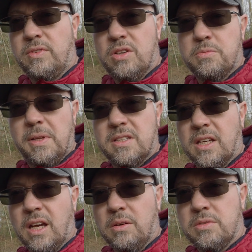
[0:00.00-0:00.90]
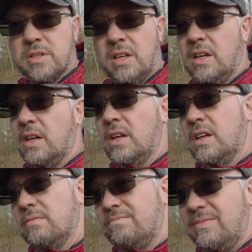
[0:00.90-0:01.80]
of usability goes,
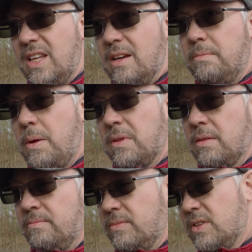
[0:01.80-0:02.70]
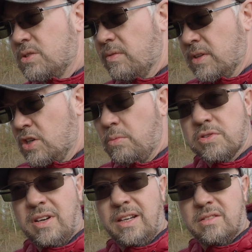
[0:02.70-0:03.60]
yeah, maybe the sort of the top
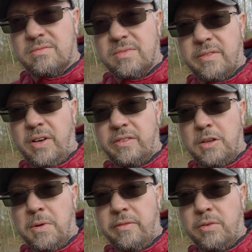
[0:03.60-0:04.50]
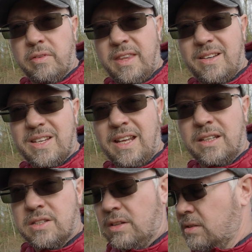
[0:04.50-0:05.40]
screen on the 5D Mark IV, that's
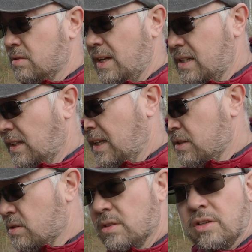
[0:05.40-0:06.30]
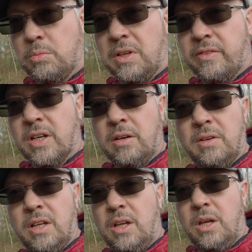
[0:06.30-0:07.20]
handy, so you can just at a glance just look at what you've got.
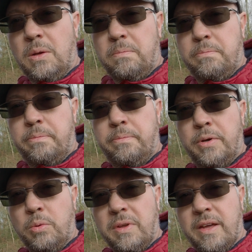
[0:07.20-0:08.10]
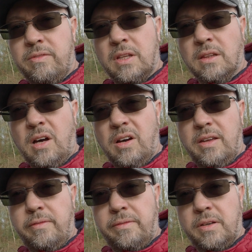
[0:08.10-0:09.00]
But with having the
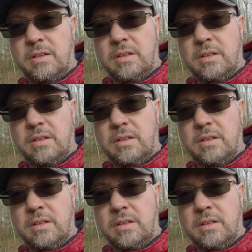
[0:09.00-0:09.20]
live